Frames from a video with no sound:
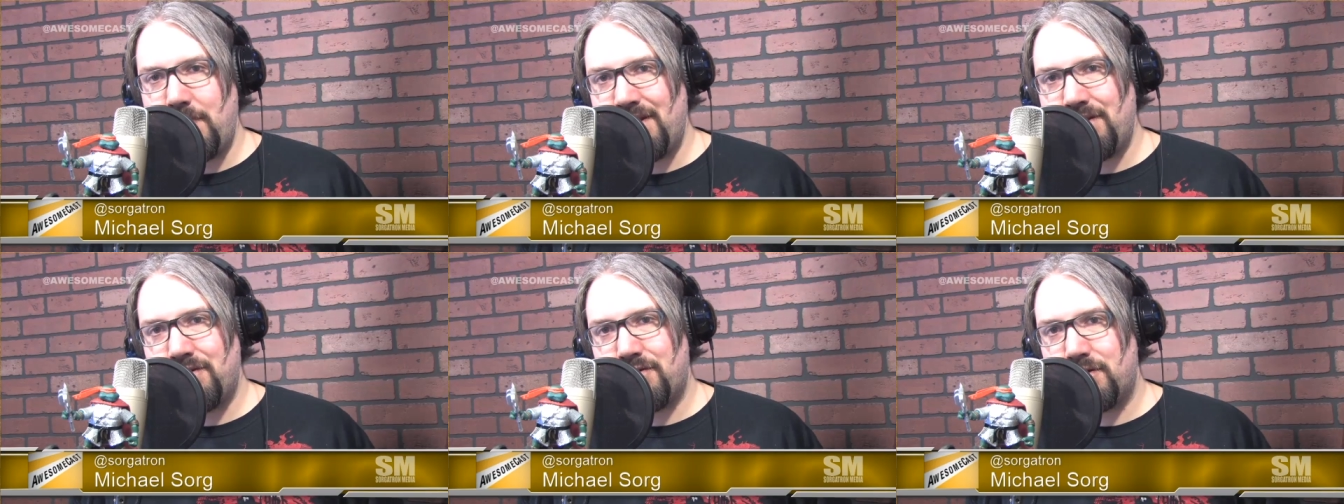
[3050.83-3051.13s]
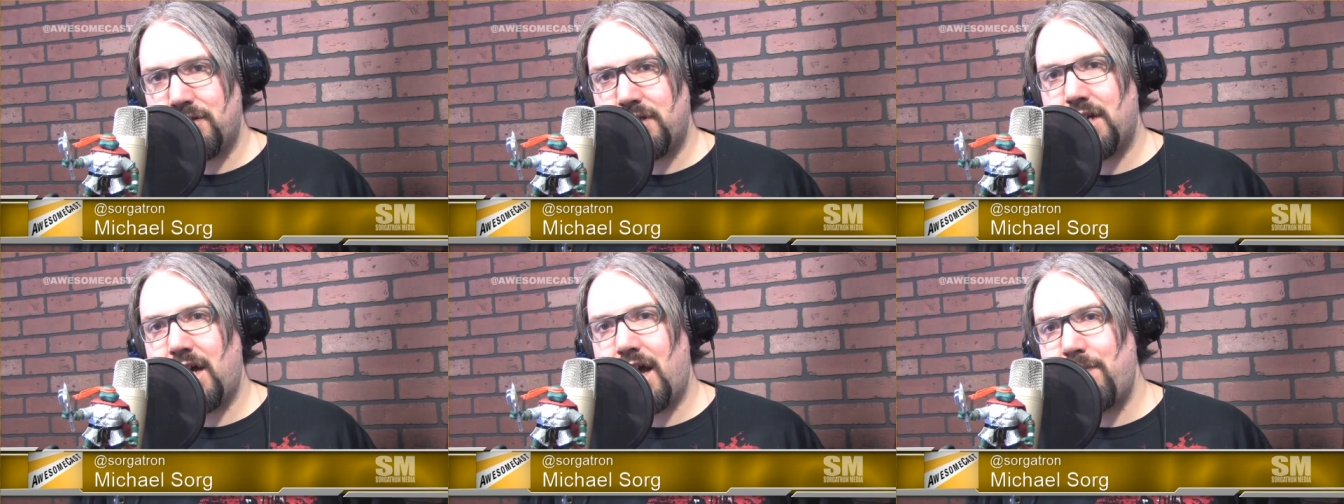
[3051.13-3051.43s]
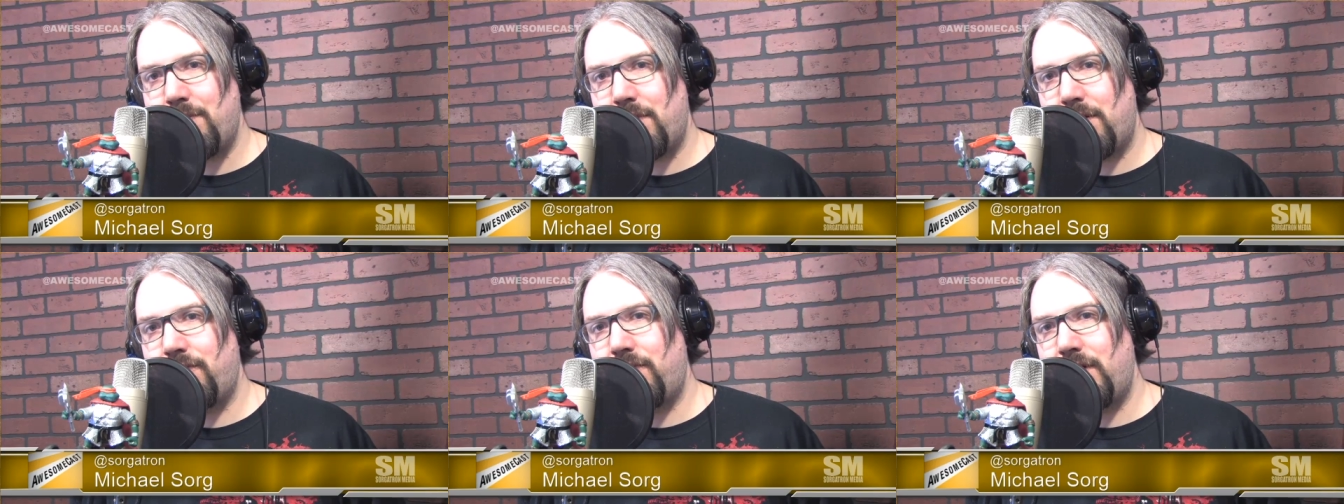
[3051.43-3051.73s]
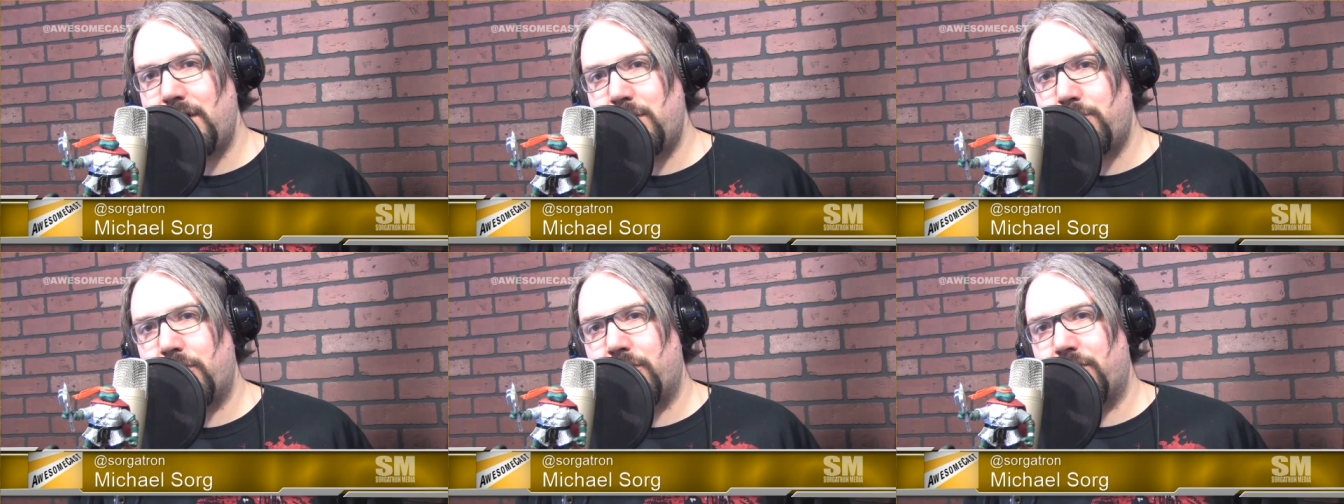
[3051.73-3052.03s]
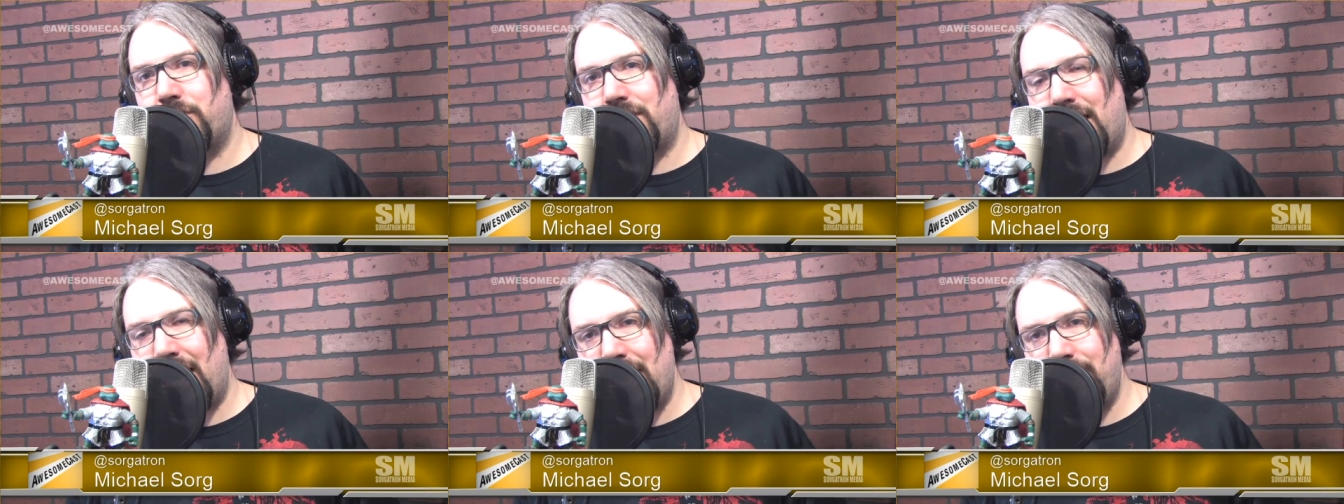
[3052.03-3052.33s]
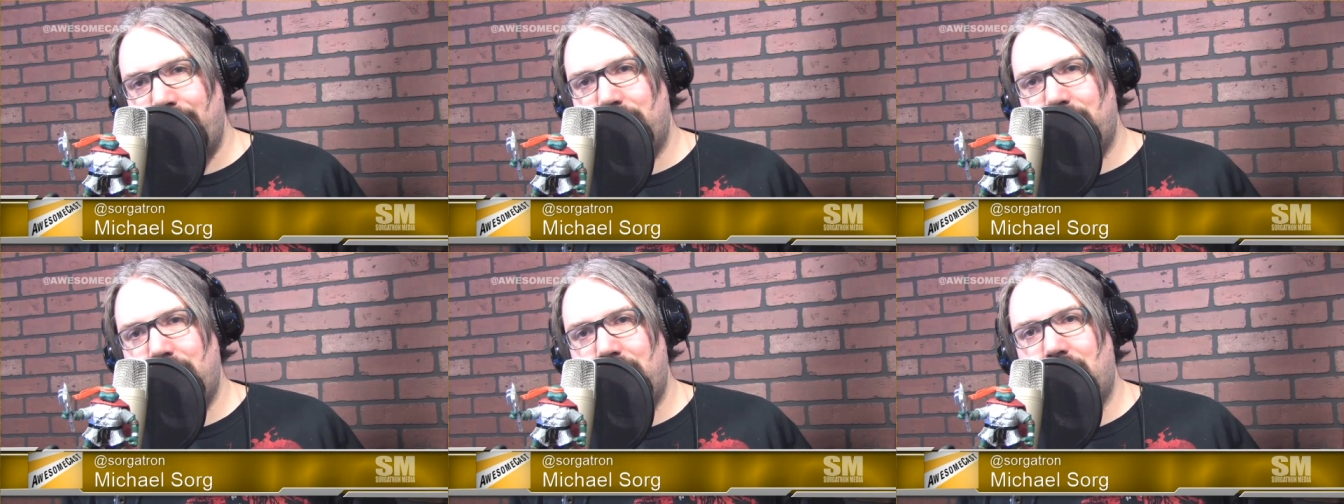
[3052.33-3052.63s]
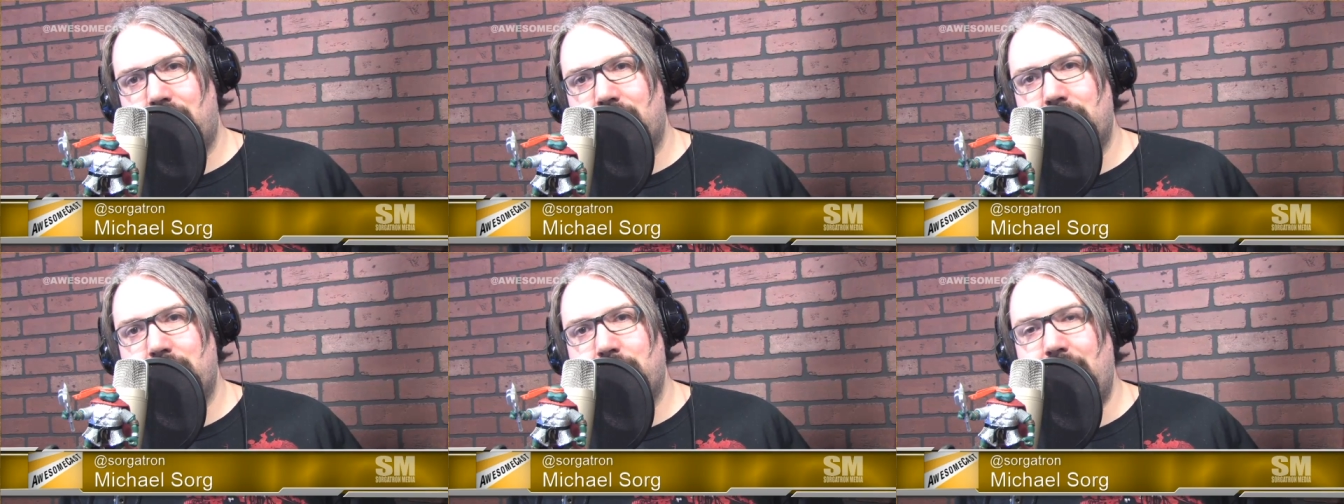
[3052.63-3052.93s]
Eastern Time on Facebook Live on the
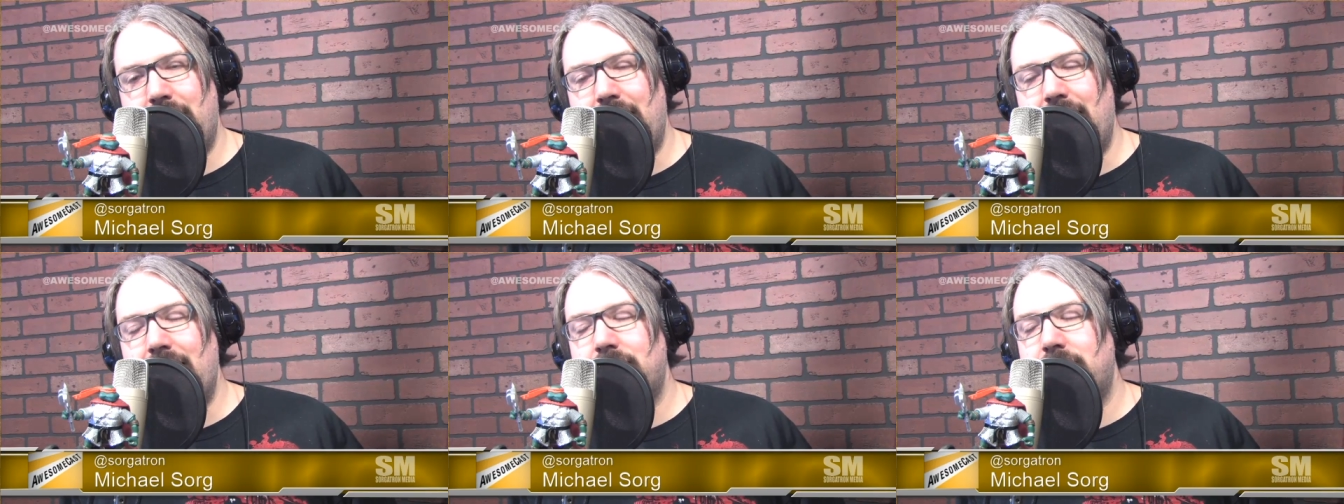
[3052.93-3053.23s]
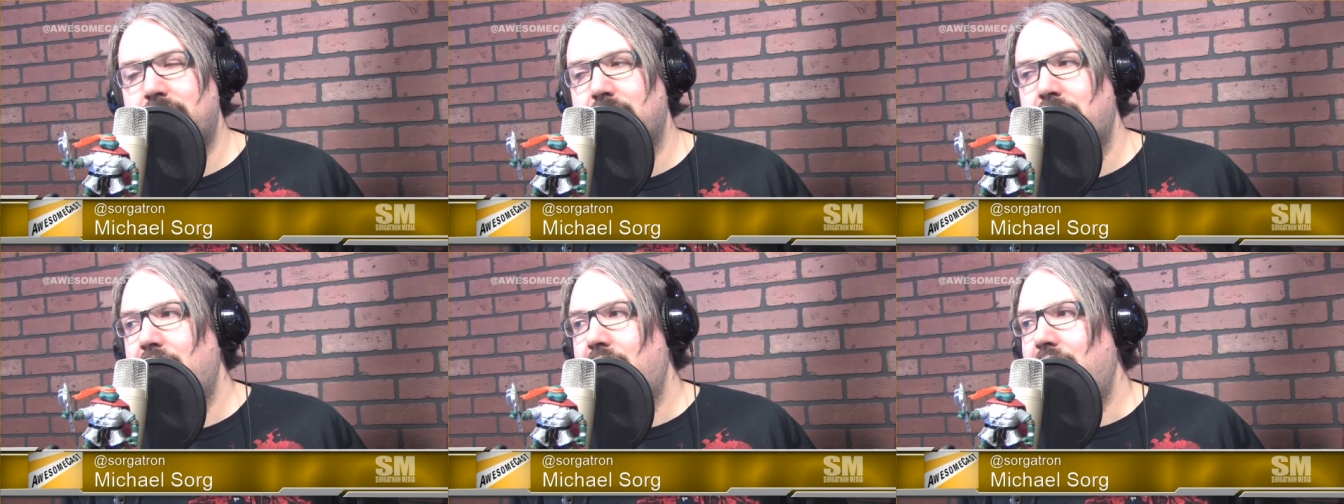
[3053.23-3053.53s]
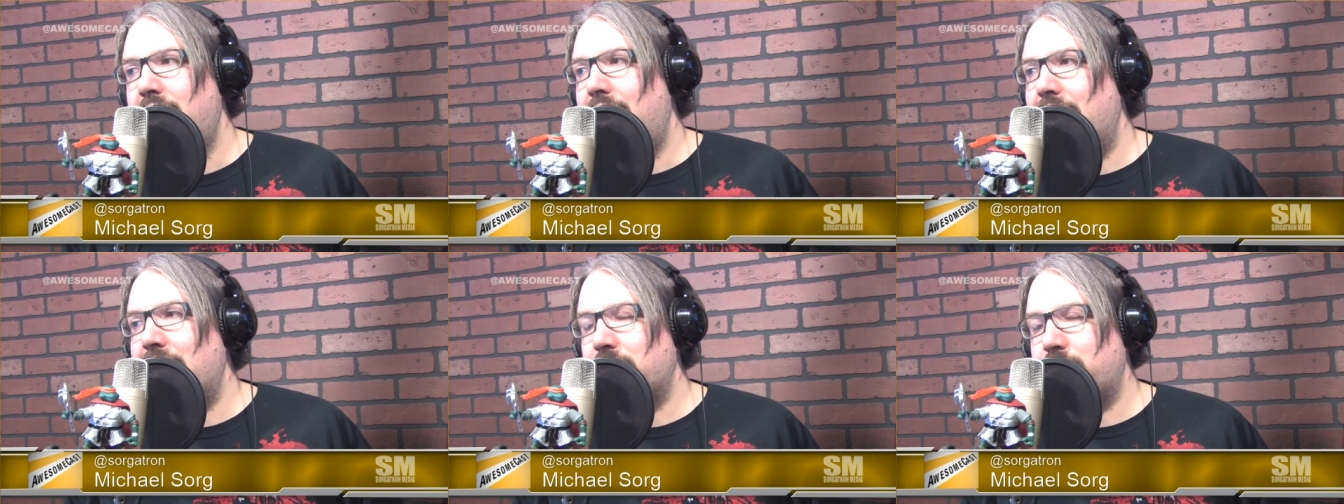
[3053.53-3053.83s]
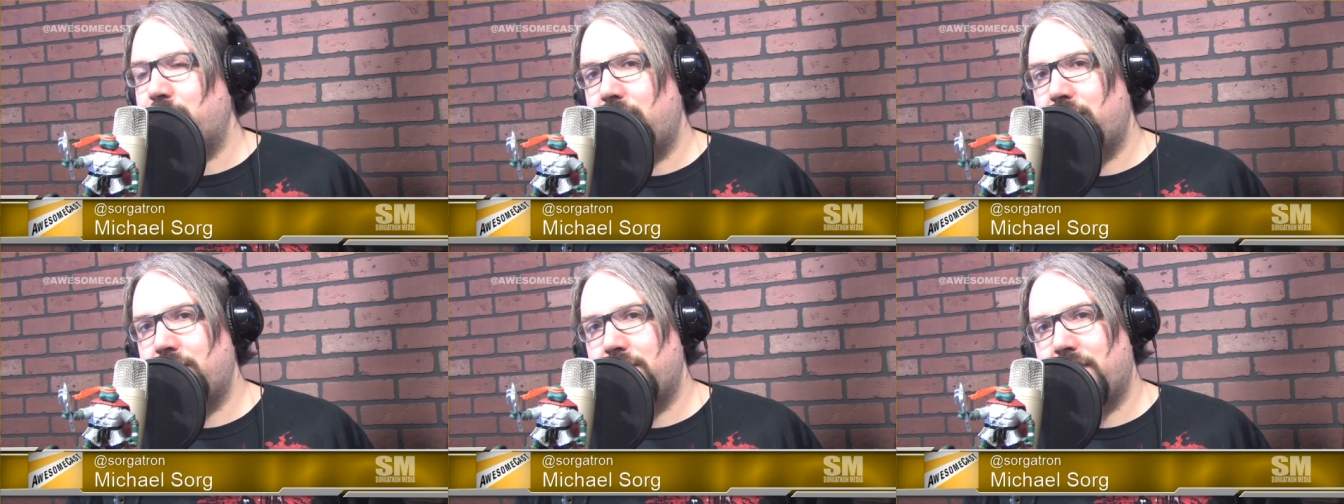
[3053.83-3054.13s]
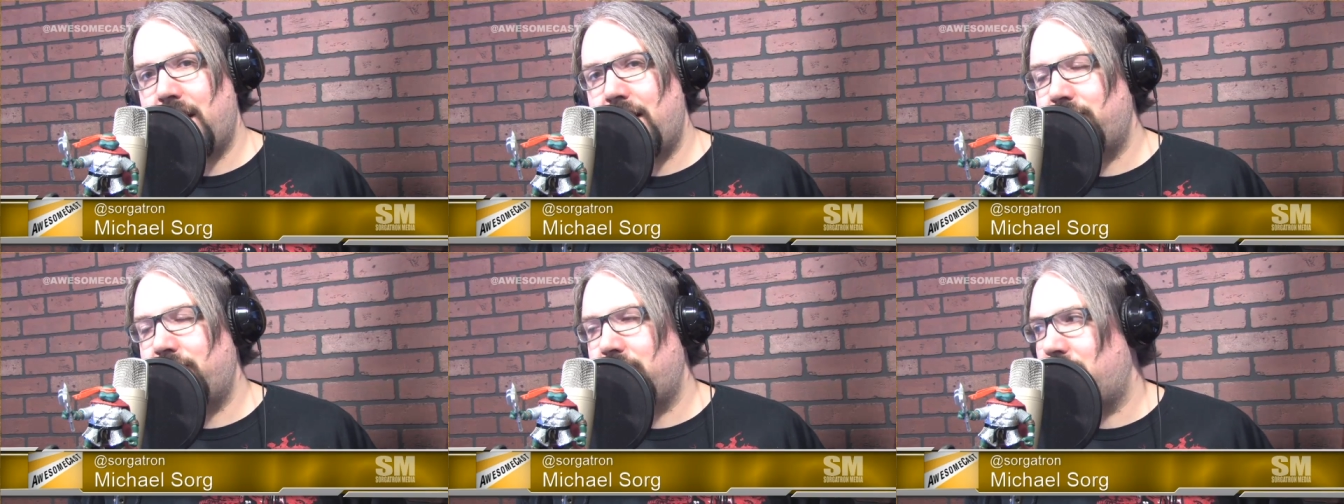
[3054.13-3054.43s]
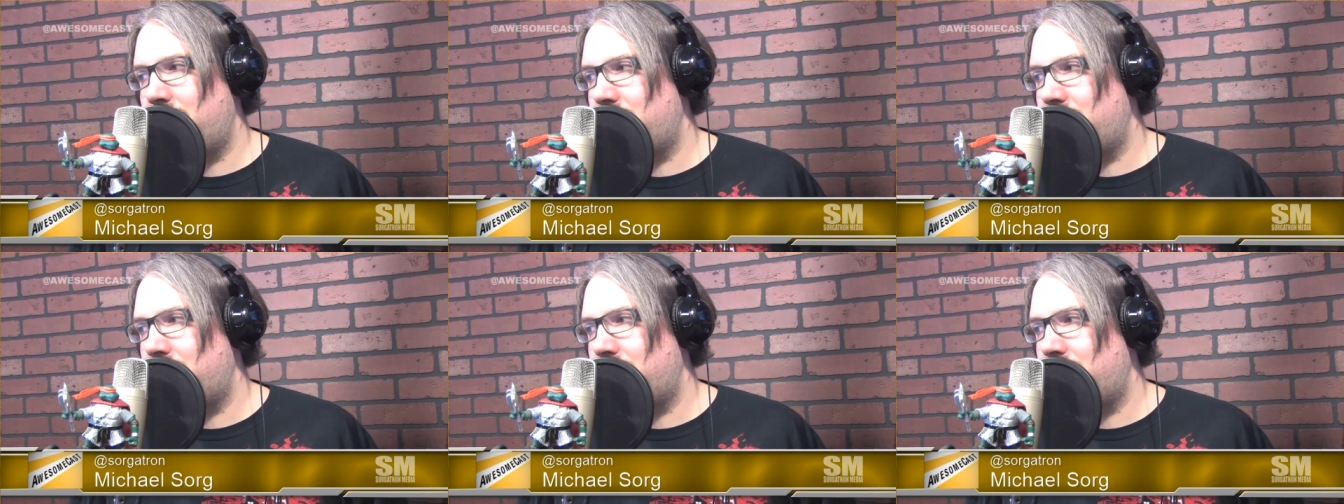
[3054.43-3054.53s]
AwesomeCast, as well as live dot